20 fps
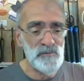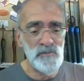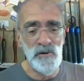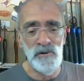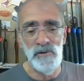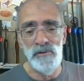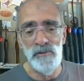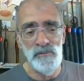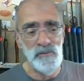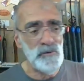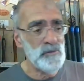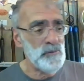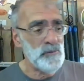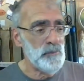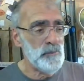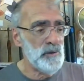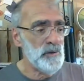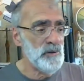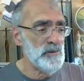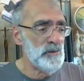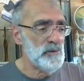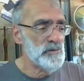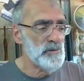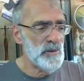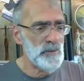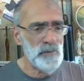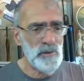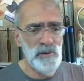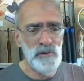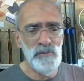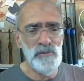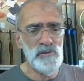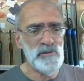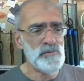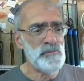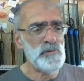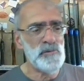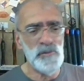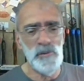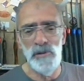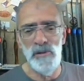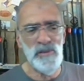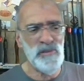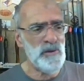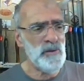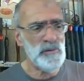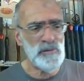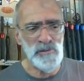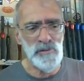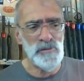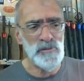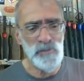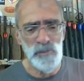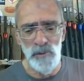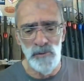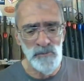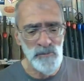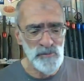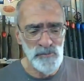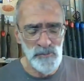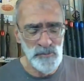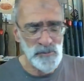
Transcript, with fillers: very fine particles. I believe it's between 1000 and 1200